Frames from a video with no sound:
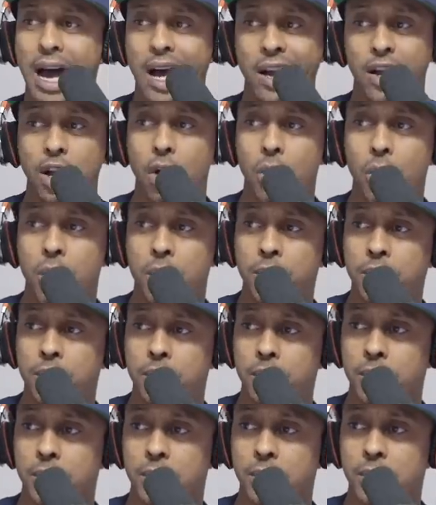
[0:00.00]
I know him.
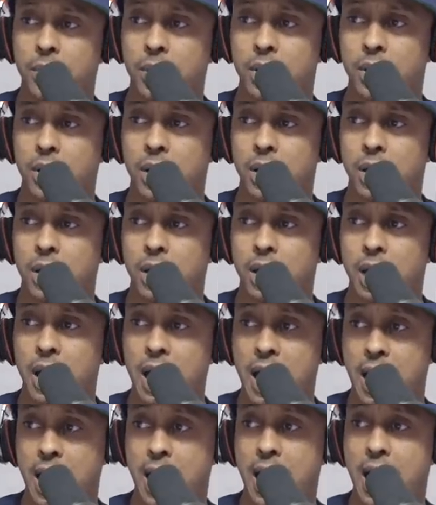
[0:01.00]

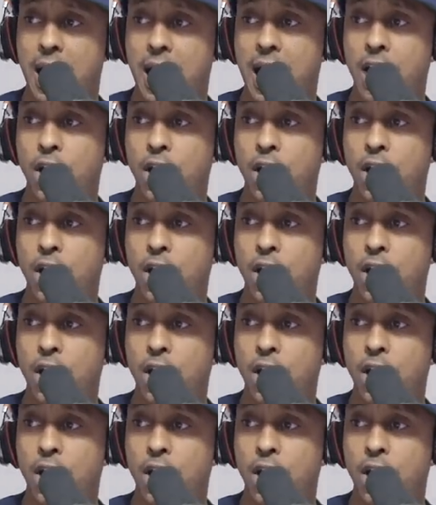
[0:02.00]
What I'm trying.